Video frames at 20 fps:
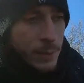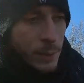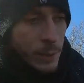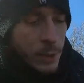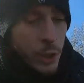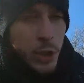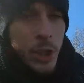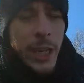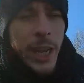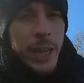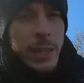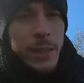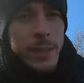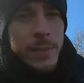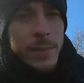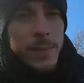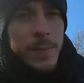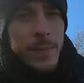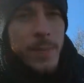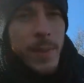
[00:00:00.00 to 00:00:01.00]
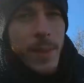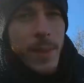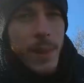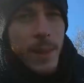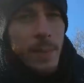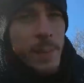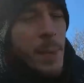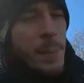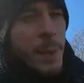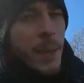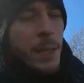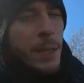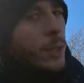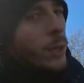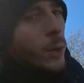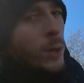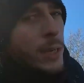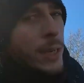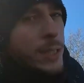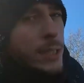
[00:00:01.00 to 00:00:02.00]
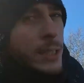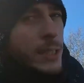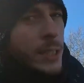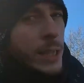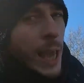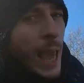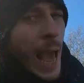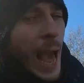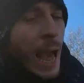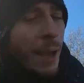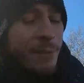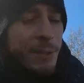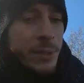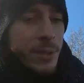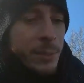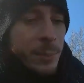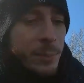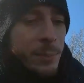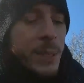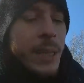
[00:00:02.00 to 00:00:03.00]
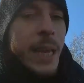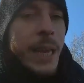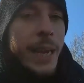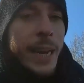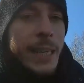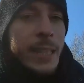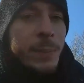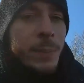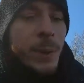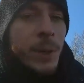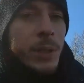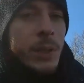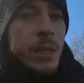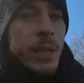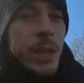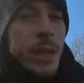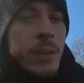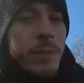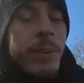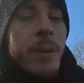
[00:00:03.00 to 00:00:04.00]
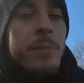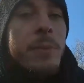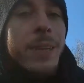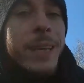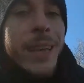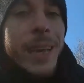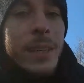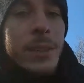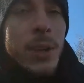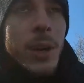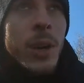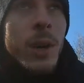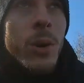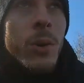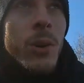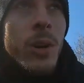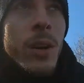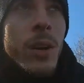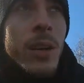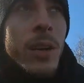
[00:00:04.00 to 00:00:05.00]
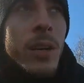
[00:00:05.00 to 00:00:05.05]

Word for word: well, shit, maybe I don't necessarily have to be an expert from the get go